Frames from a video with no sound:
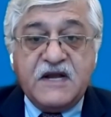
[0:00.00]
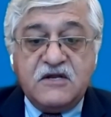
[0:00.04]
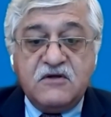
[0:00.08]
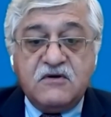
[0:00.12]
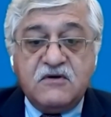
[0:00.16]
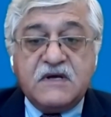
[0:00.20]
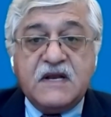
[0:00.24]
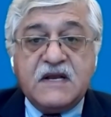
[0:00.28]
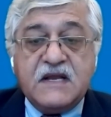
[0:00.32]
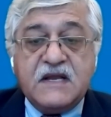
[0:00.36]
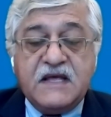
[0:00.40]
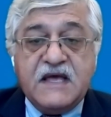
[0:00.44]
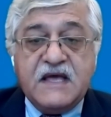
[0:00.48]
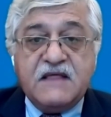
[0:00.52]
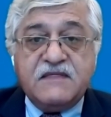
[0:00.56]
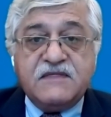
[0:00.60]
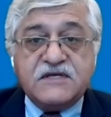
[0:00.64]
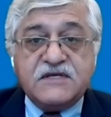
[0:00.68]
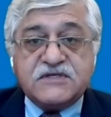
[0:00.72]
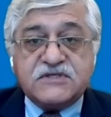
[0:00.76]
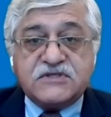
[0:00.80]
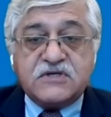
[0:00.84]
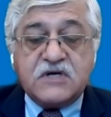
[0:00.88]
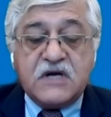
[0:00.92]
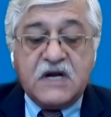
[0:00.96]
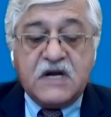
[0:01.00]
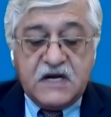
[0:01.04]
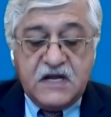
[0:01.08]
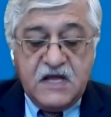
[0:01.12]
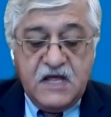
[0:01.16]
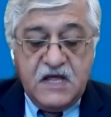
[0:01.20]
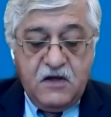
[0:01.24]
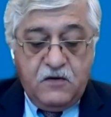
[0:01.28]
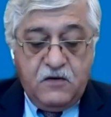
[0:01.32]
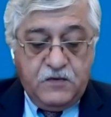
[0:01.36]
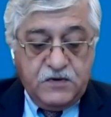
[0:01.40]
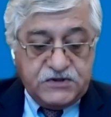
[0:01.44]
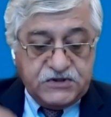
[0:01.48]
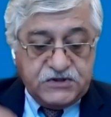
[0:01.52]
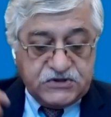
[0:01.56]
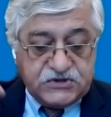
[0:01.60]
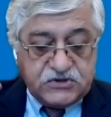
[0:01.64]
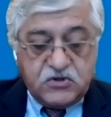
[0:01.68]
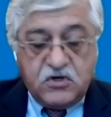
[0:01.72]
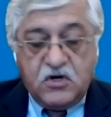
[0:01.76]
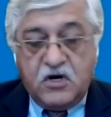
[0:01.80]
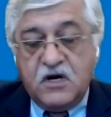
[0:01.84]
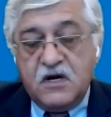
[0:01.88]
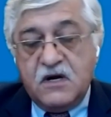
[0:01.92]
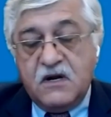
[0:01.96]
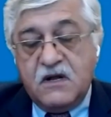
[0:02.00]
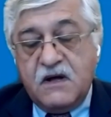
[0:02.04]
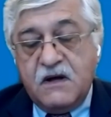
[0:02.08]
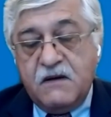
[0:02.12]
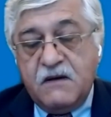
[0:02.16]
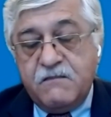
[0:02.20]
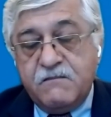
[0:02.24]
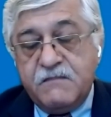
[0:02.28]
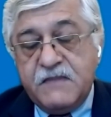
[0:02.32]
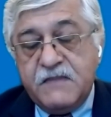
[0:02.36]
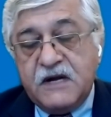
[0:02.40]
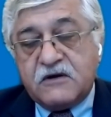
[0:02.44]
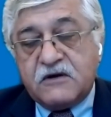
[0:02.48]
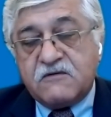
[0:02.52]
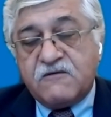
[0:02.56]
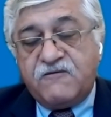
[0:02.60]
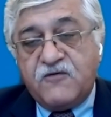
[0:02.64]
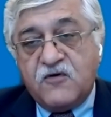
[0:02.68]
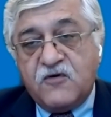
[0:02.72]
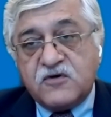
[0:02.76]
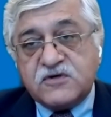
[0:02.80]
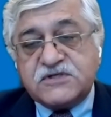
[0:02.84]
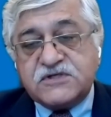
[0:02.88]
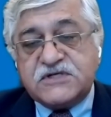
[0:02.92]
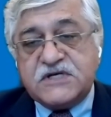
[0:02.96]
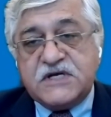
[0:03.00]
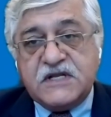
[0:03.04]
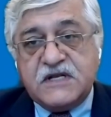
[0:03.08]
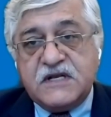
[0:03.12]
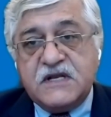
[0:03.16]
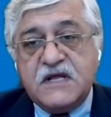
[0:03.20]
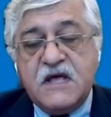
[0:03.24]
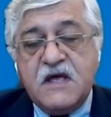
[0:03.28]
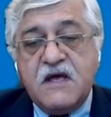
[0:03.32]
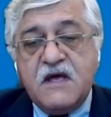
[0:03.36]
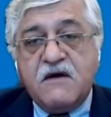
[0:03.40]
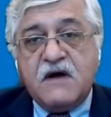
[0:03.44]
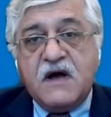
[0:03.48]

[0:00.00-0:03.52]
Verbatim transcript: You can get this drug, which is called uh, miltefosine,